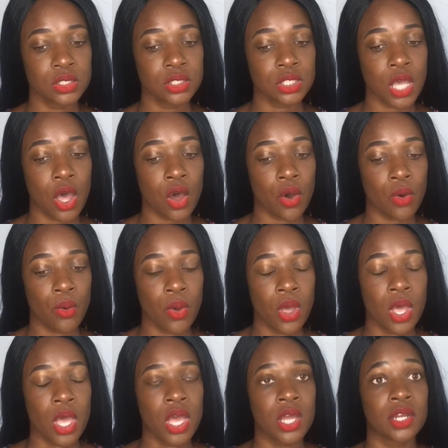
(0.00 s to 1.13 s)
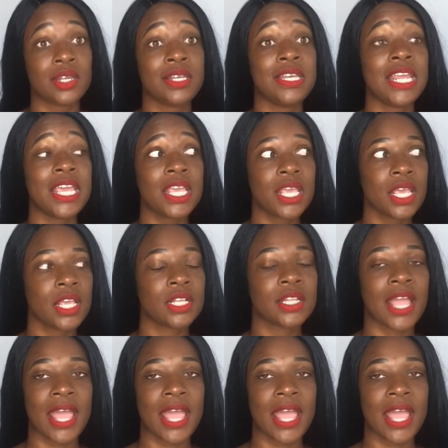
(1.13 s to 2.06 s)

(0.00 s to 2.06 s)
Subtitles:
So Nicki,